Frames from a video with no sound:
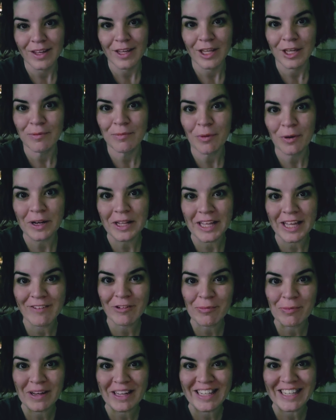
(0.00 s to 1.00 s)
Good morning,
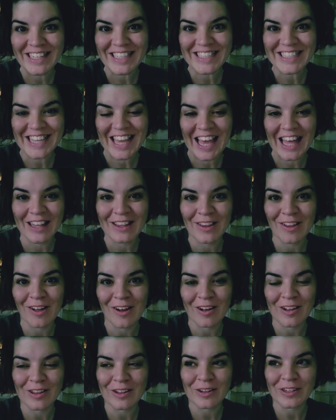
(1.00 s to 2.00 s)
everybody. It's Kat
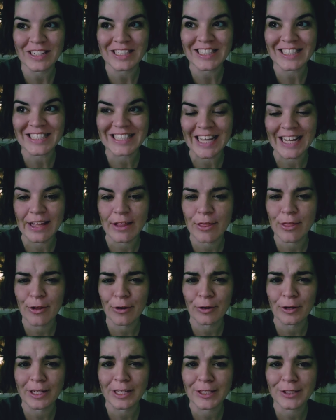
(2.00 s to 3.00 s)
Lockler. It's day
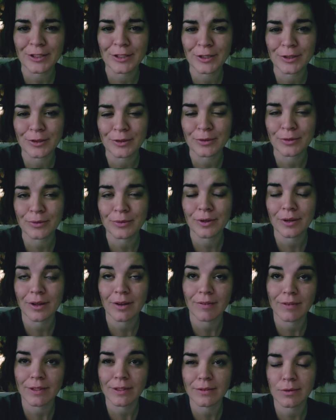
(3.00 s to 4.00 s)
32
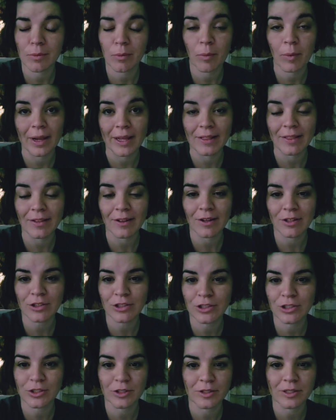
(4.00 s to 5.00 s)
of this weight loss
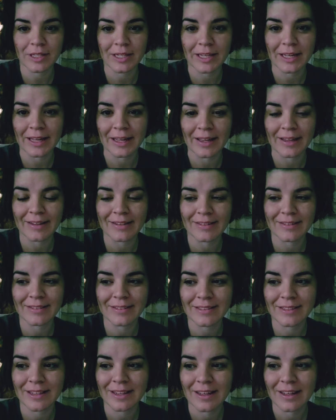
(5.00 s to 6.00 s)
journey, and
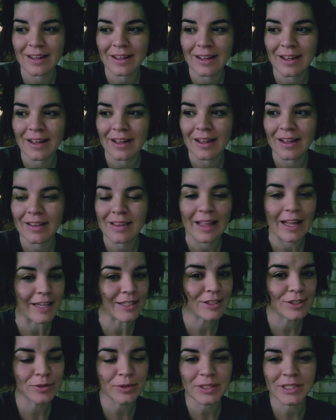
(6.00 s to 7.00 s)

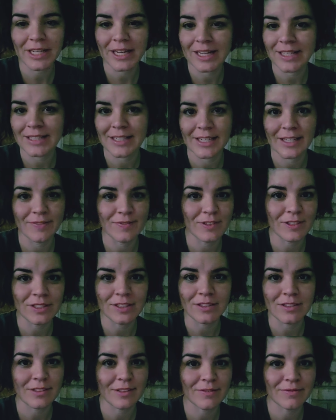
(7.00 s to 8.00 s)
last 3 days I have
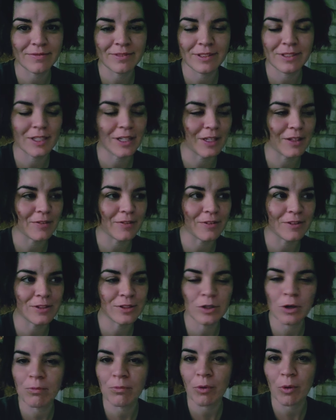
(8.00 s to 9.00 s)
just done
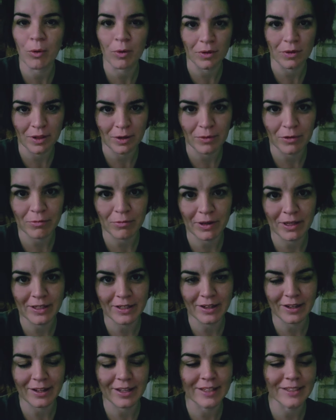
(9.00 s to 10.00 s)
so poorly with my
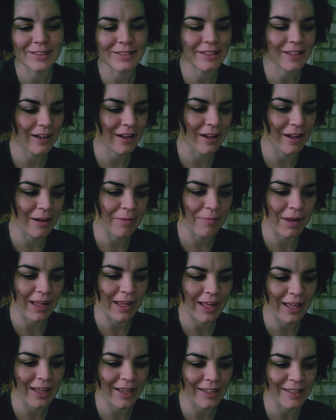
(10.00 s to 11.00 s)
diet. I
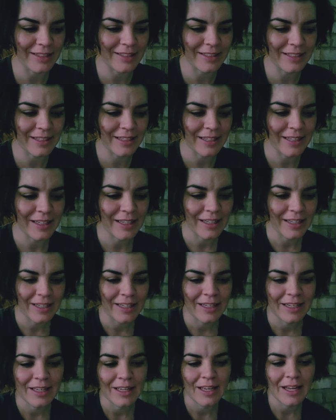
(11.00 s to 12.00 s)

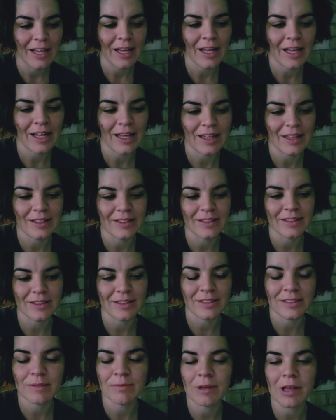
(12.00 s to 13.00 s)
had
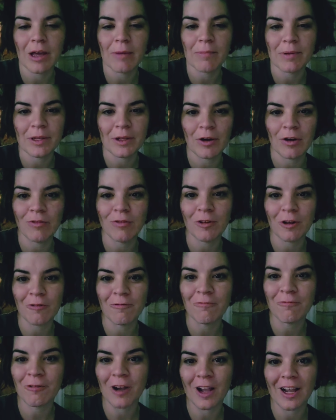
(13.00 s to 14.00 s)
some company over on
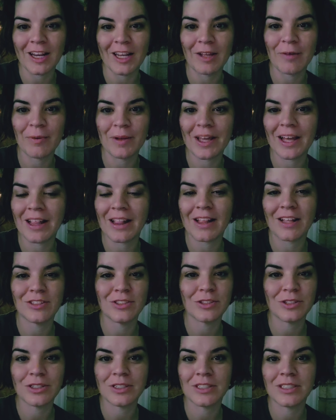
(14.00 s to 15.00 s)
Friday. We had such a
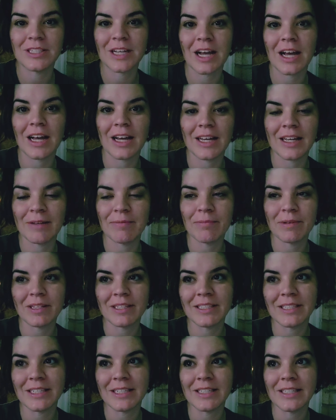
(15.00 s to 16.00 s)
good time. I
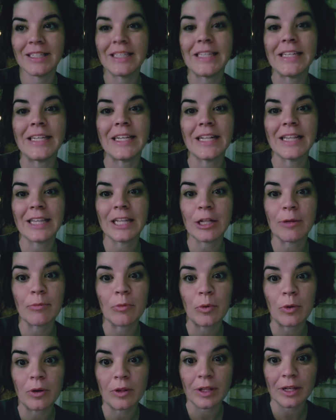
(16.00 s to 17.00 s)
did eat a little
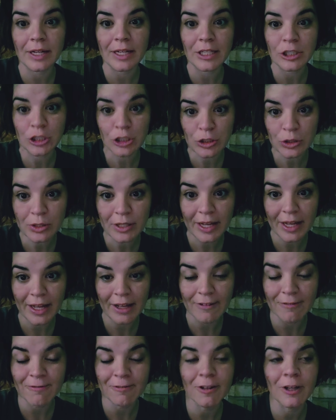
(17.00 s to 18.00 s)
more than I should
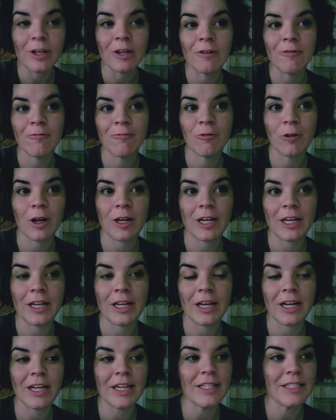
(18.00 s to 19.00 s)
have Friday
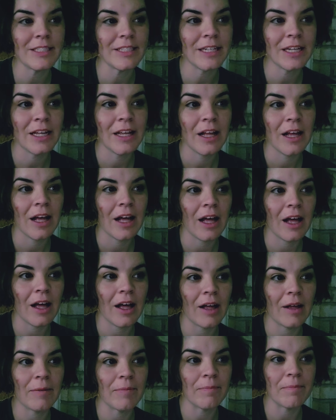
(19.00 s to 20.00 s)
night,
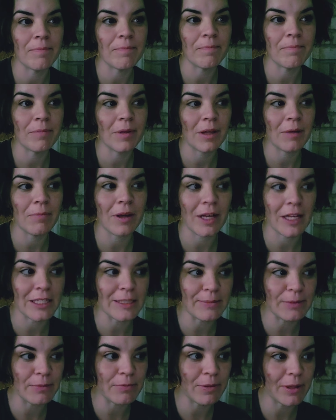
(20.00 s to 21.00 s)
but my
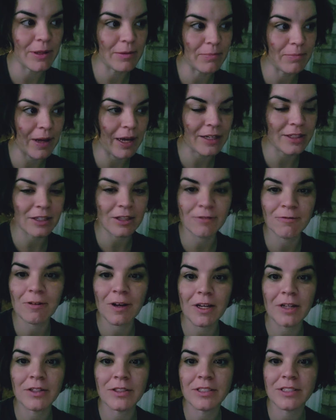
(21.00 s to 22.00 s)
husband went back to the
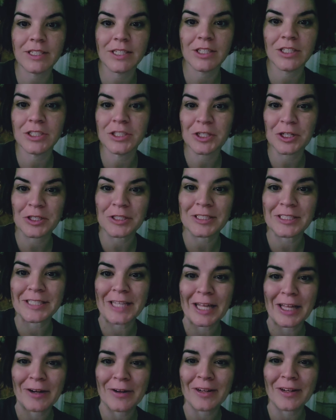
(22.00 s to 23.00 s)
fire station on
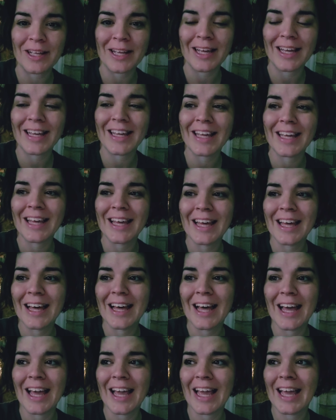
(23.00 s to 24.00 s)
Saturday,
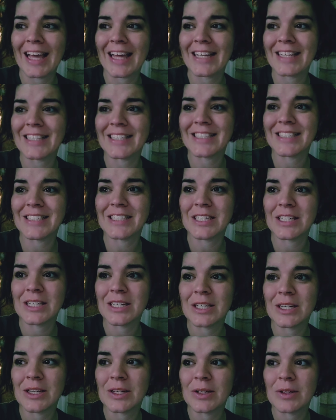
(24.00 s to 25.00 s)
and
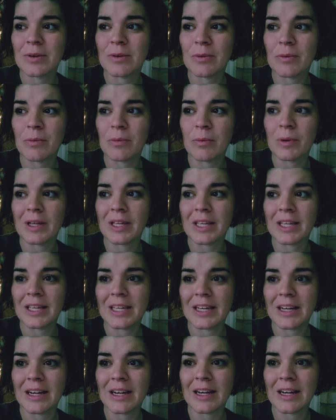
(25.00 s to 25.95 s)
we